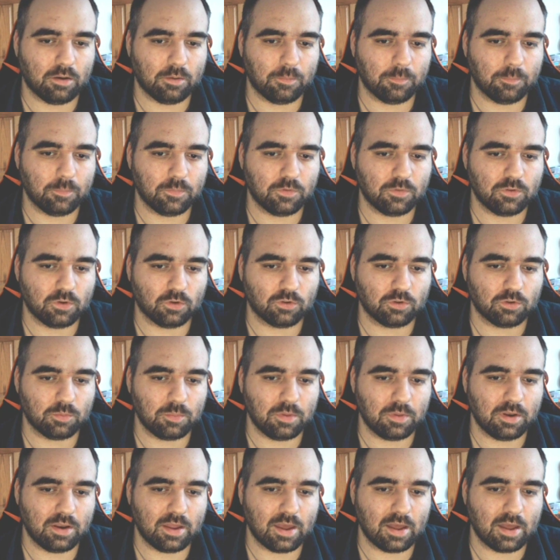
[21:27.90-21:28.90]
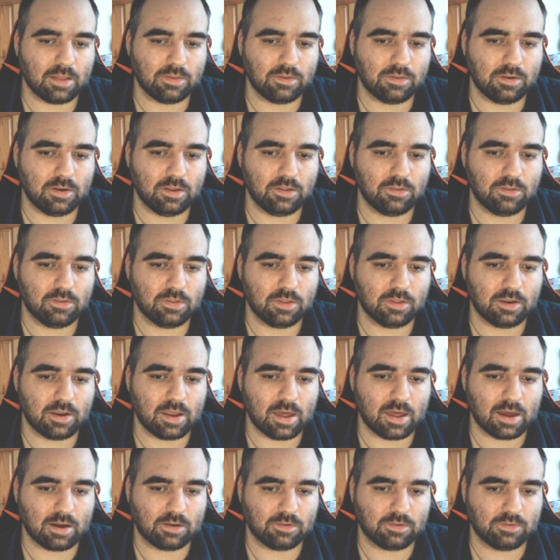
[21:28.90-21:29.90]
social media entity to the
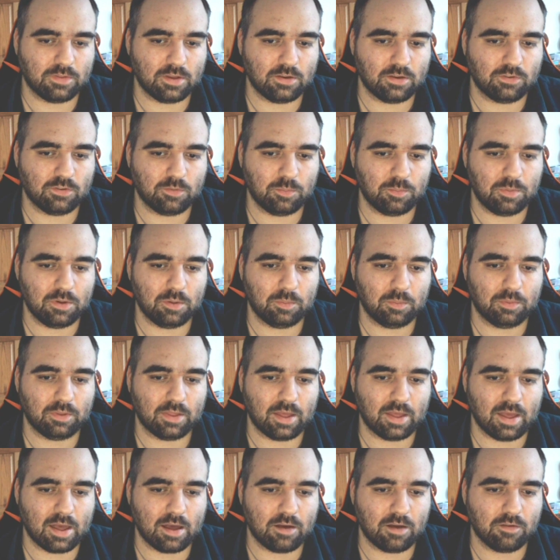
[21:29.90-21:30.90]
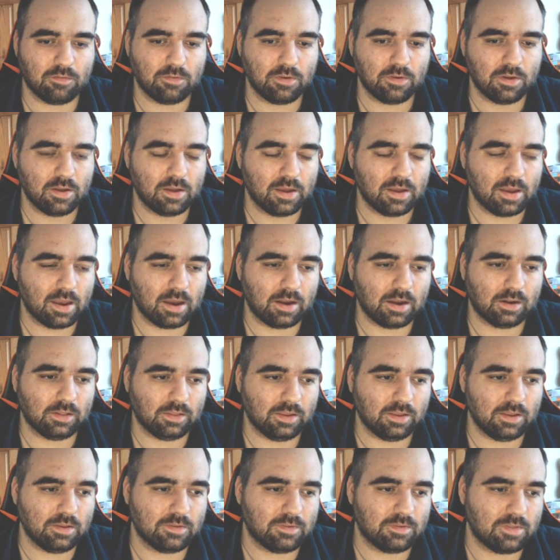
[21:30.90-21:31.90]
next, they should be able to have at
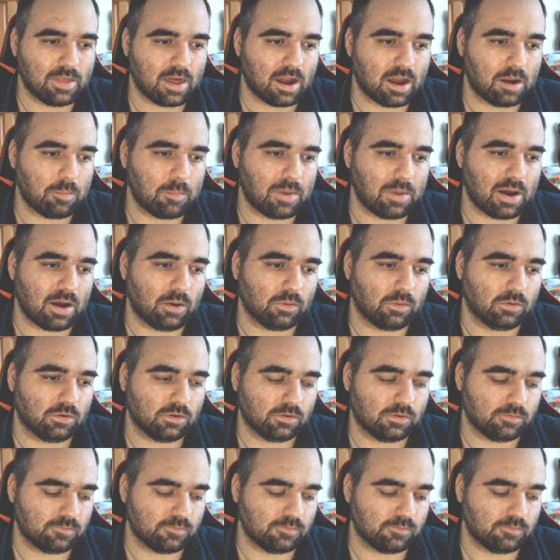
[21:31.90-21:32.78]
least that amount.